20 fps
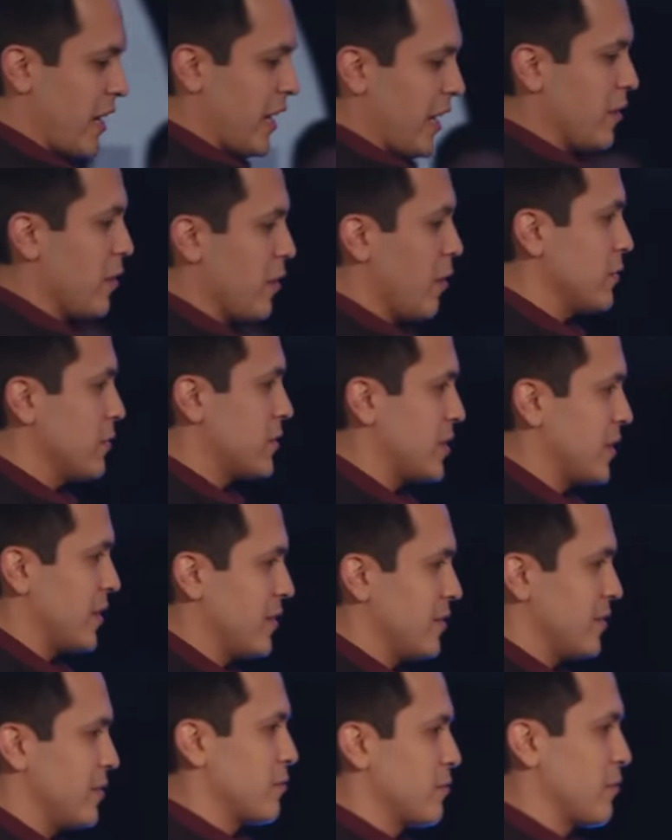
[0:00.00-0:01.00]
writing notes
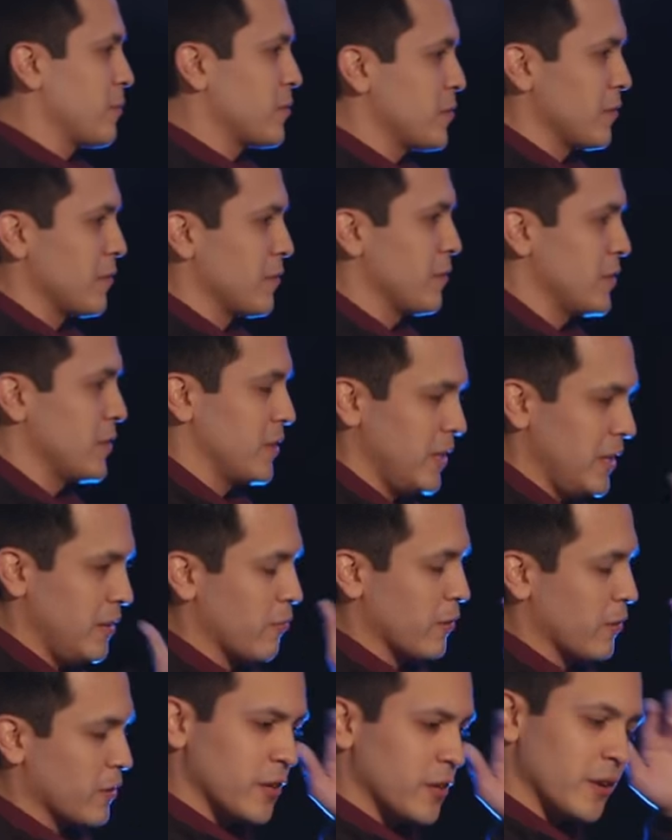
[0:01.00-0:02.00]
and scriptures, and
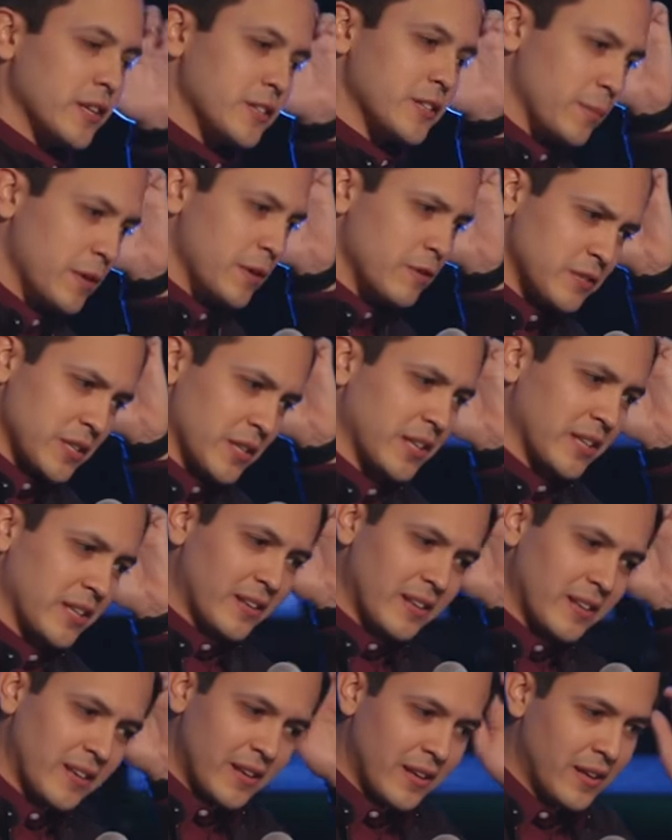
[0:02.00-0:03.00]
he works on his music,
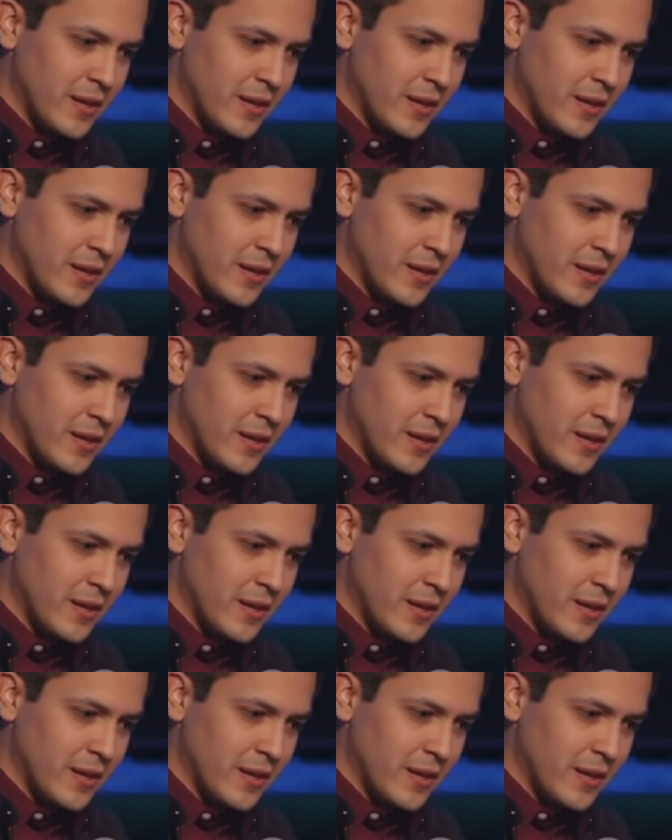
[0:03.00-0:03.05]
and